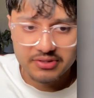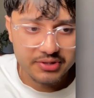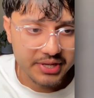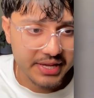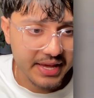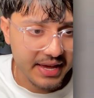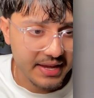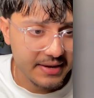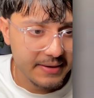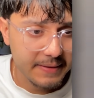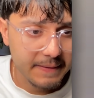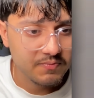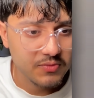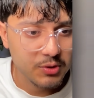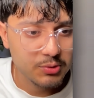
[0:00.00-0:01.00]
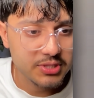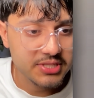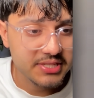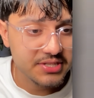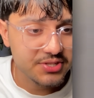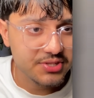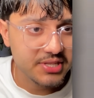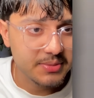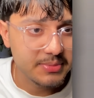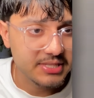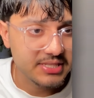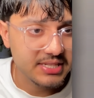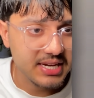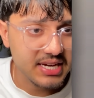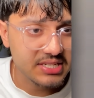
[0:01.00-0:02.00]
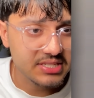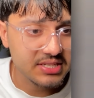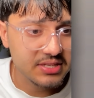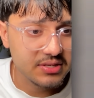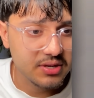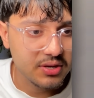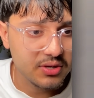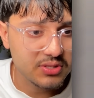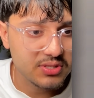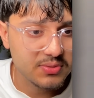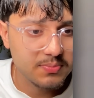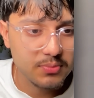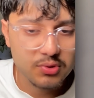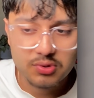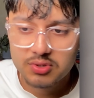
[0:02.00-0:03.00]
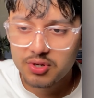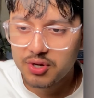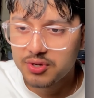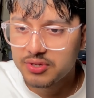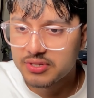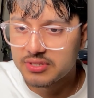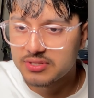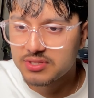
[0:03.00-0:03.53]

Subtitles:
again, which is interesting because it actually cost more tokens.